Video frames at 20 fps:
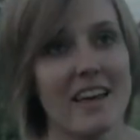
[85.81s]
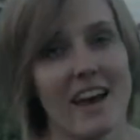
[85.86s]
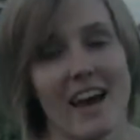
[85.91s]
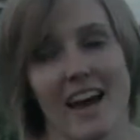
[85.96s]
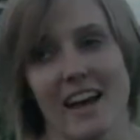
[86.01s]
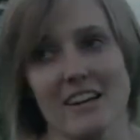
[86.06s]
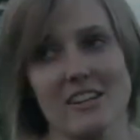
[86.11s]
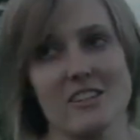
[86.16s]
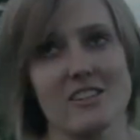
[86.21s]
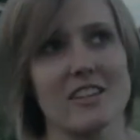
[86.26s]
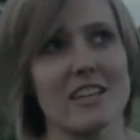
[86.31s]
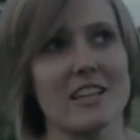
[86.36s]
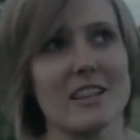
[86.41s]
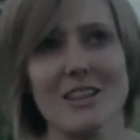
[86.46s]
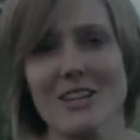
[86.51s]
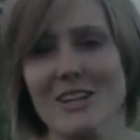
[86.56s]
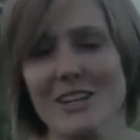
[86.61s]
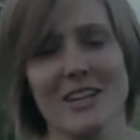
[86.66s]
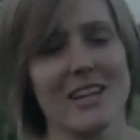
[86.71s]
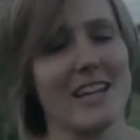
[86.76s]
actually
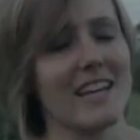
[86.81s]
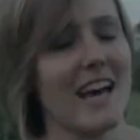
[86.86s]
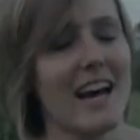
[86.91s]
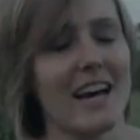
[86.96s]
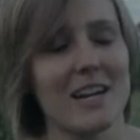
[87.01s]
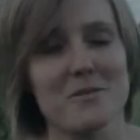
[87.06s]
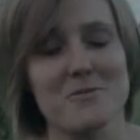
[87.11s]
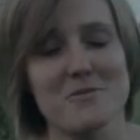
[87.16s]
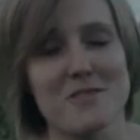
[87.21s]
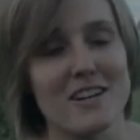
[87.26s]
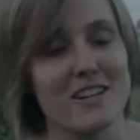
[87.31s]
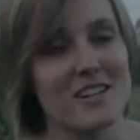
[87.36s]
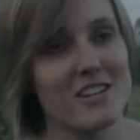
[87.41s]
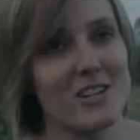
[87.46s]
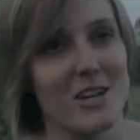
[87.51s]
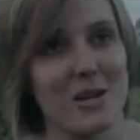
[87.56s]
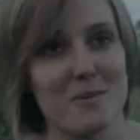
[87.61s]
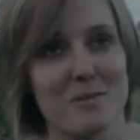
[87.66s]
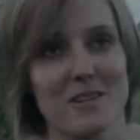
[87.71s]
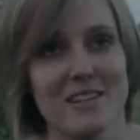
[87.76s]
learning how to work
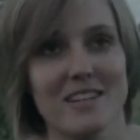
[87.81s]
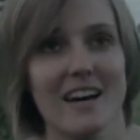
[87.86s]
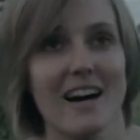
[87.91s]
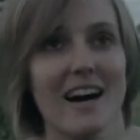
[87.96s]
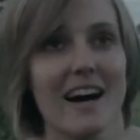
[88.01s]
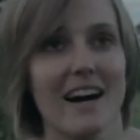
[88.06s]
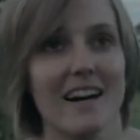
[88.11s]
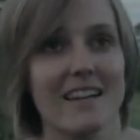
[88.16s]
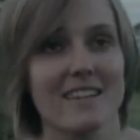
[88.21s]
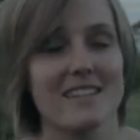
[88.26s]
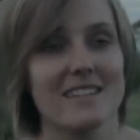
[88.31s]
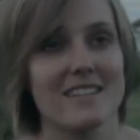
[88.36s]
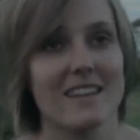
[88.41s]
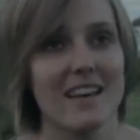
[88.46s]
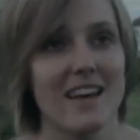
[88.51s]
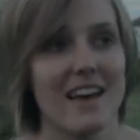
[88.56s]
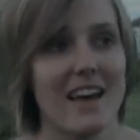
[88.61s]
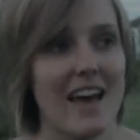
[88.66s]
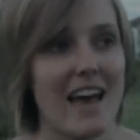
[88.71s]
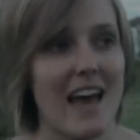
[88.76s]
sheep in yards
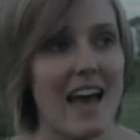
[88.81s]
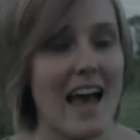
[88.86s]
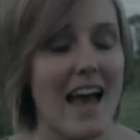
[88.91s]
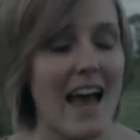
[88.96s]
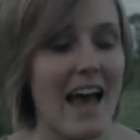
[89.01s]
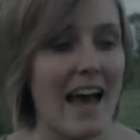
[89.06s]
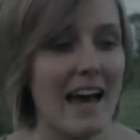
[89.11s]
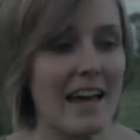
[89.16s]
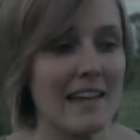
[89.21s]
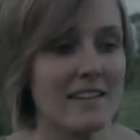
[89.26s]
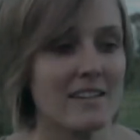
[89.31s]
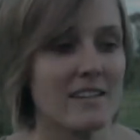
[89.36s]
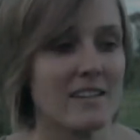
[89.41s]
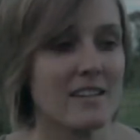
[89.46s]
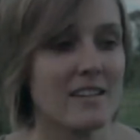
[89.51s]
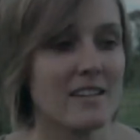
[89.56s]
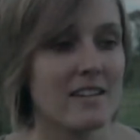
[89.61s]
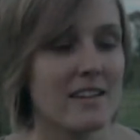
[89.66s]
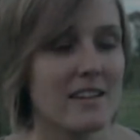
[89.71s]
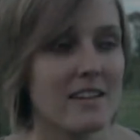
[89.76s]

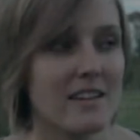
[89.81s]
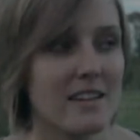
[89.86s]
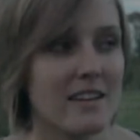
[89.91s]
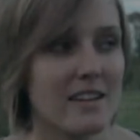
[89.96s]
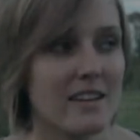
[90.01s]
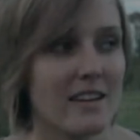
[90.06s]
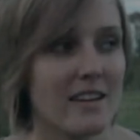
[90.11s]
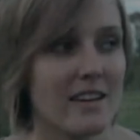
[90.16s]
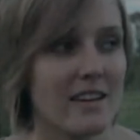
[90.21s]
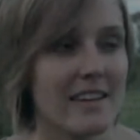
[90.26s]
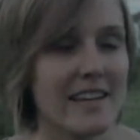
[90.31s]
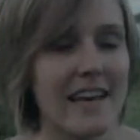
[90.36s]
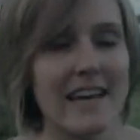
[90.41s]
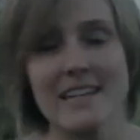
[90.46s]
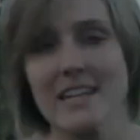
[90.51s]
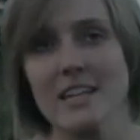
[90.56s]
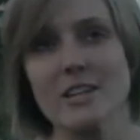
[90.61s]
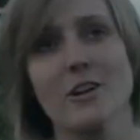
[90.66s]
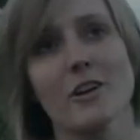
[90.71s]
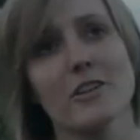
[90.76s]
and
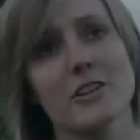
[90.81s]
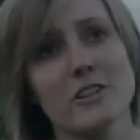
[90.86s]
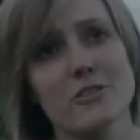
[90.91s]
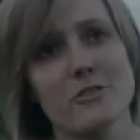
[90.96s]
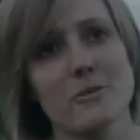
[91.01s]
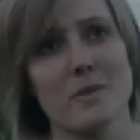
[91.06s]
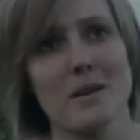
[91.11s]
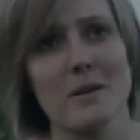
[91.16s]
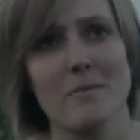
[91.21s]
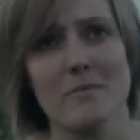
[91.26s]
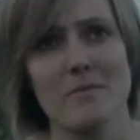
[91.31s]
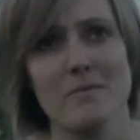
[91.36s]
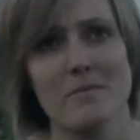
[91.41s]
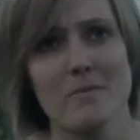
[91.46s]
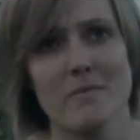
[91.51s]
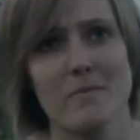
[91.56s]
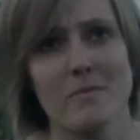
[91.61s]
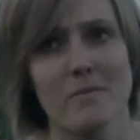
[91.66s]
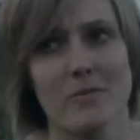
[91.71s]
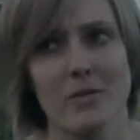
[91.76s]
gaining knowledge from him
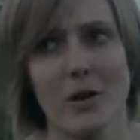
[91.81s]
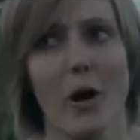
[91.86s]
the